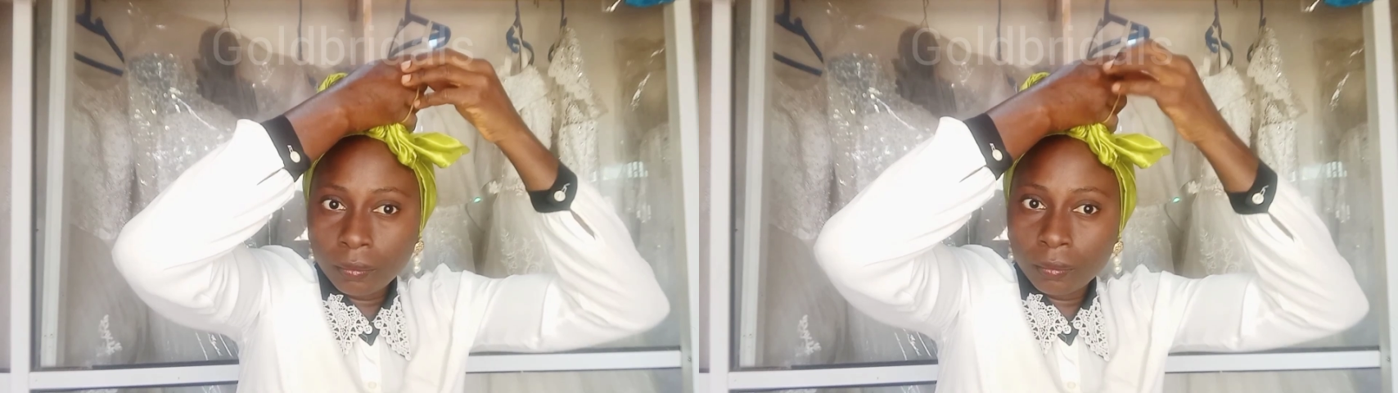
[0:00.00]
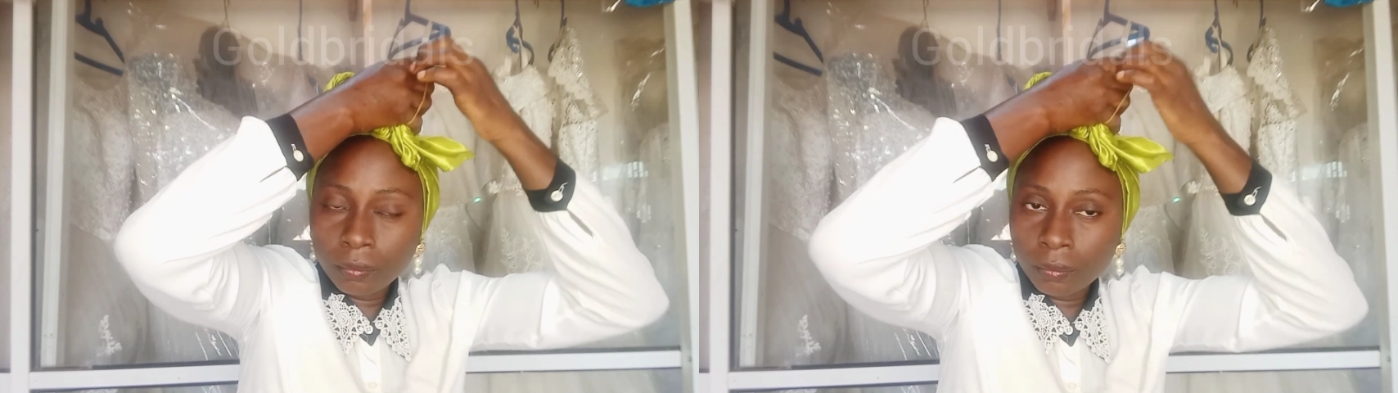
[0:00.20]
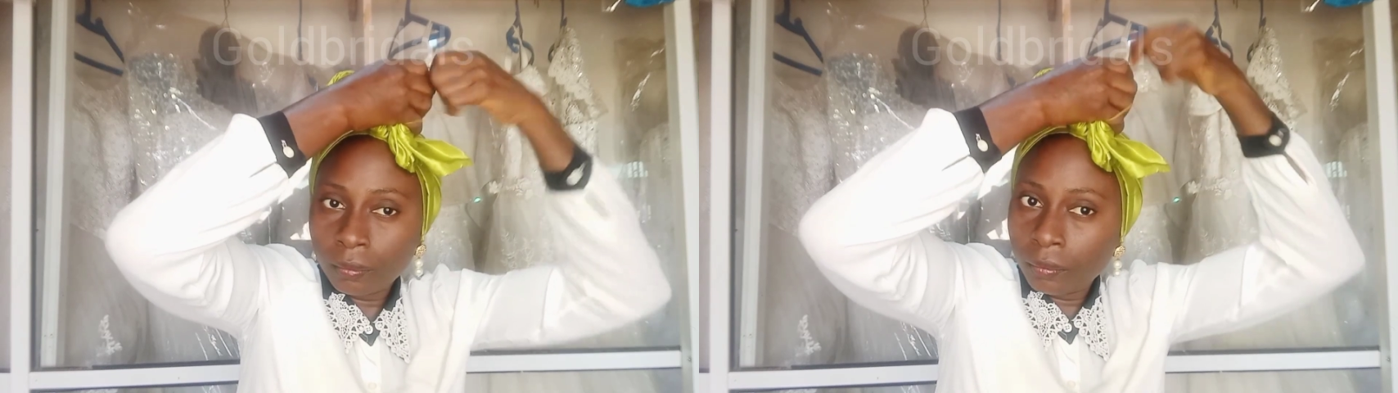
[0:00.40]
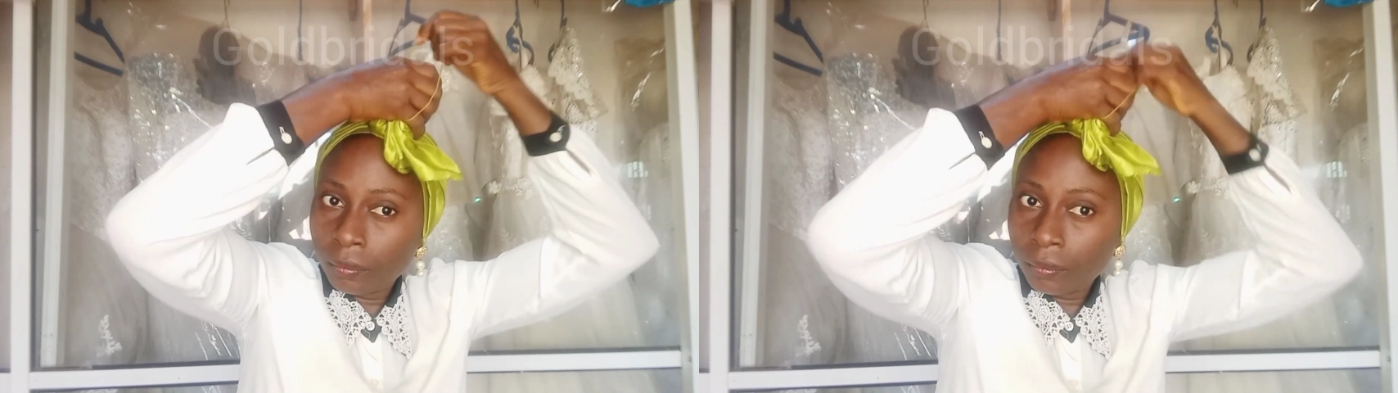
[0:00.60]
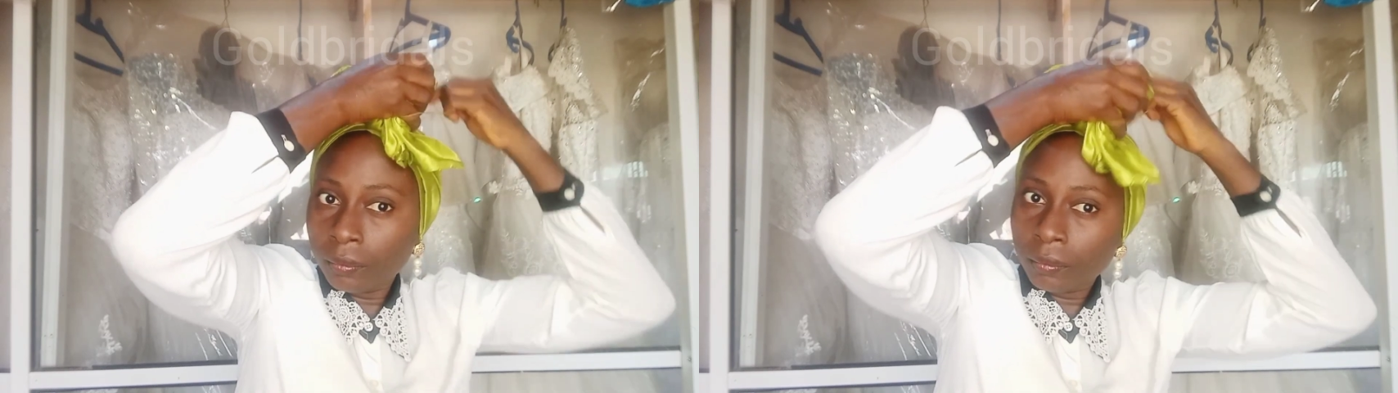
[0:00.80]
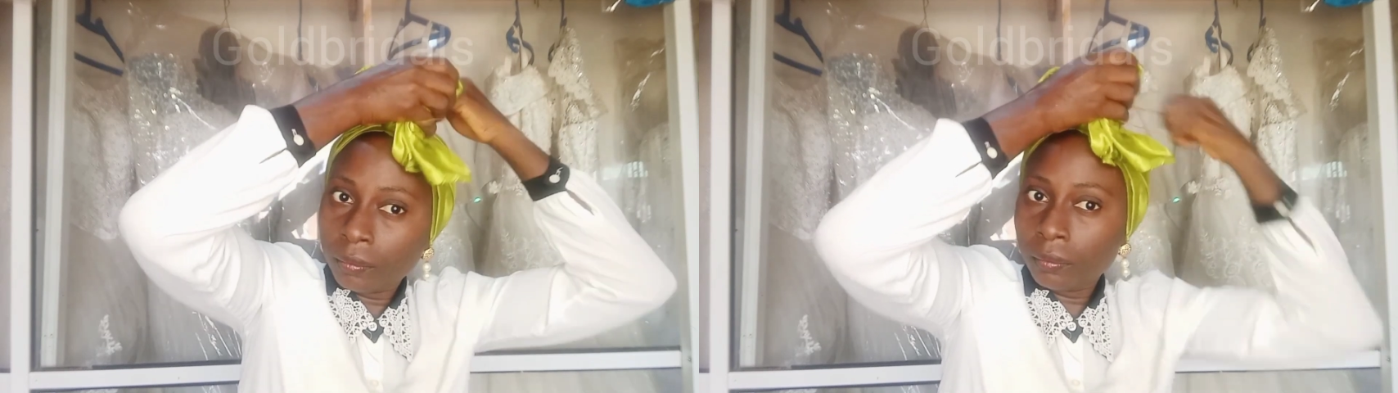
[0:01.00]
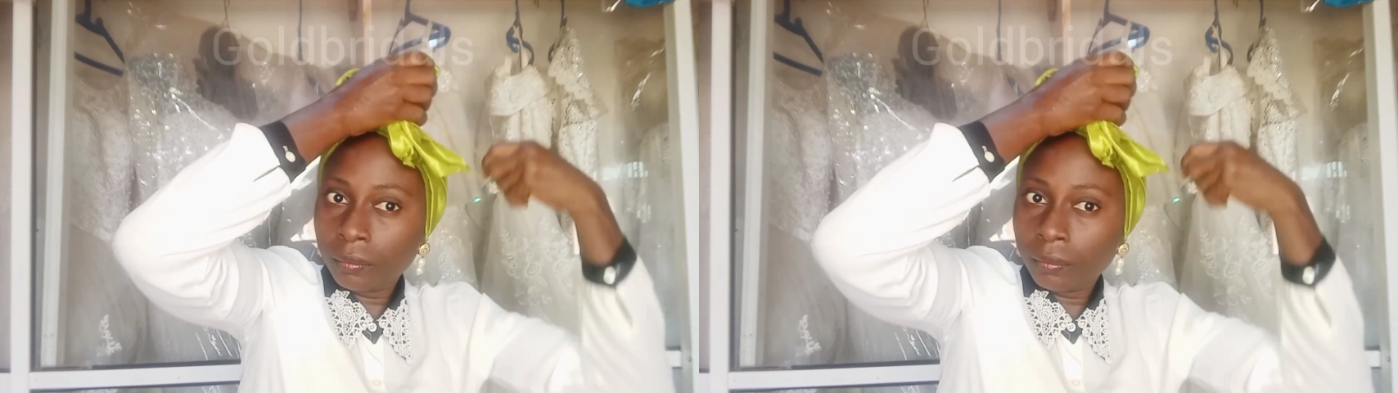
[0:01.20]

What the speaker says: to use is okay.